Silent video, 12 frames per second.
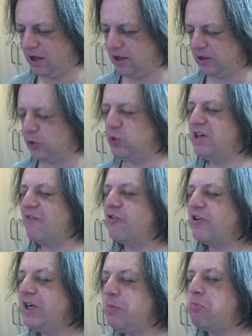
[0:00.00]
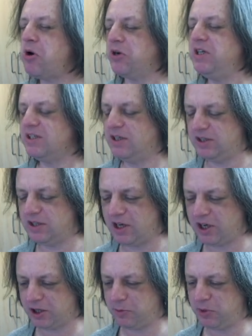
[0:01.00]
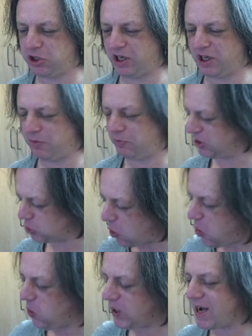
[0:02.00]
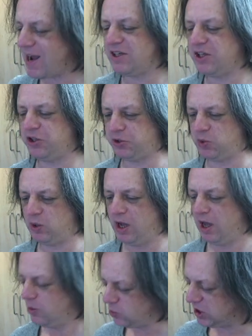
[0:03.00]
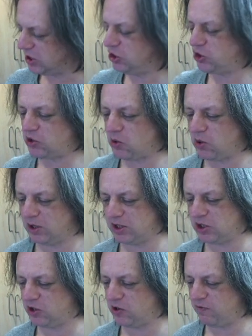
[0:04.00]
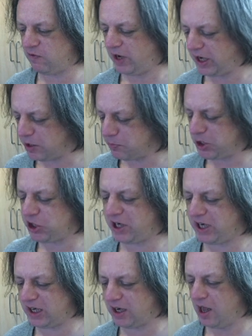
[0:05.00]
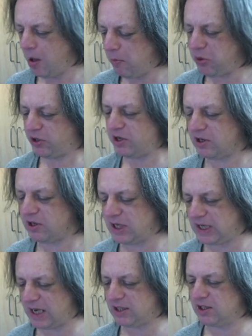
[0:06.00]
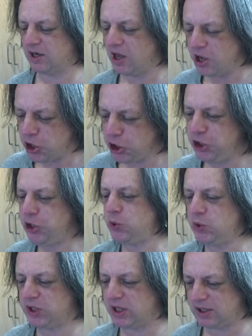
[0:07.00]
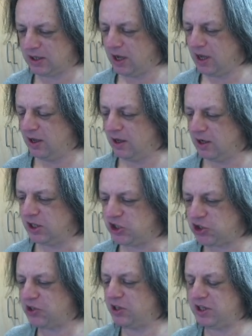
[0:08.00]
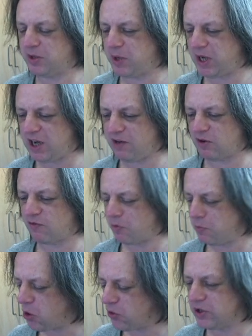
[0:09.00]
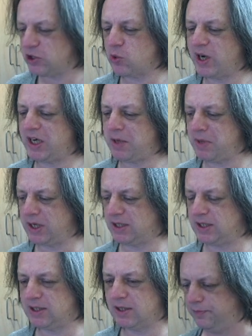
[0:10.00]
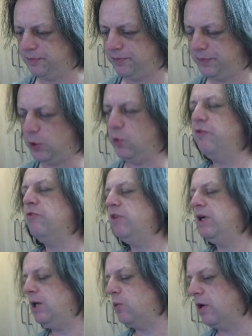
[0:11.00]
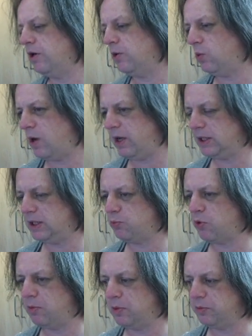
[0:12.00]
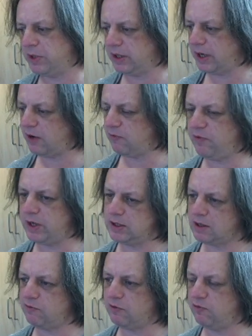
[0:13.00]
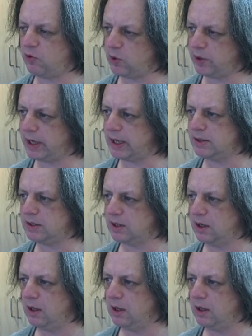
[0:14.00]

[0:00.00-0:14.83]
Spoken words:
There was never any point in sending the machine in, because all he had to do was install the stuff in a machine, put it on the desk, use it, and study the behaviour for more than 20 minutes. Now, if you really want to know why this problem didn't get fixed after 4 years,